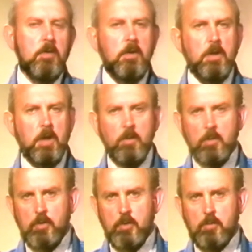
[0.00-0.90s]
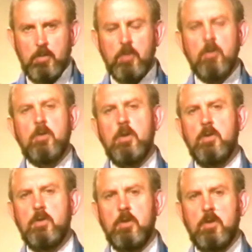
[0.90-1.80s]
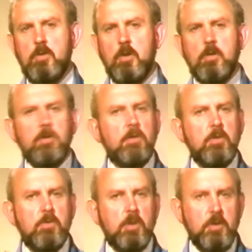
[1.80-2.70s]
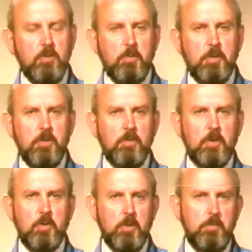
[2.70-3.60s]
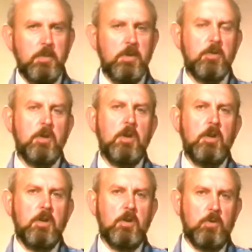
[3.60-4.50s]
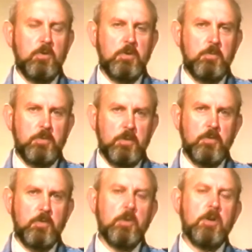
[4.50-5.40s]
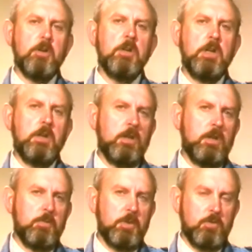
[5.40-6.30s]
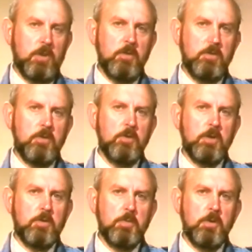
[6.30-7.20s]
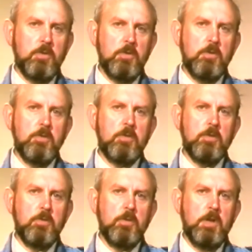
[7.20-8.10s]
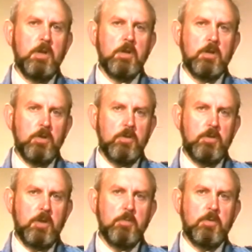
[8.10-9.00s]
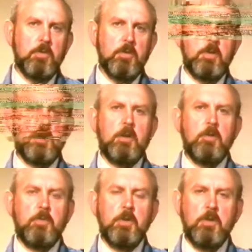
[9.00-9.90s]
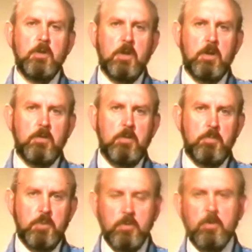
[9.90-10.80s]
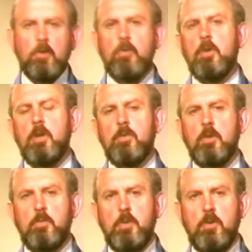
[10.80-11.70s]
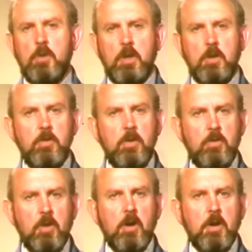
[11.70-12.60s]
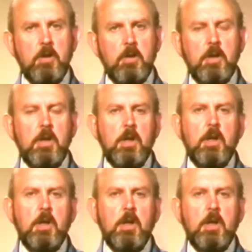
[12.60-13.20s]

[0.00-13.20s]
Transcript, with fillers: The aim of this presentation is not to sell you a piece of equipment or some software, but rather to expose you to concepts that I feel are important if computer-aided design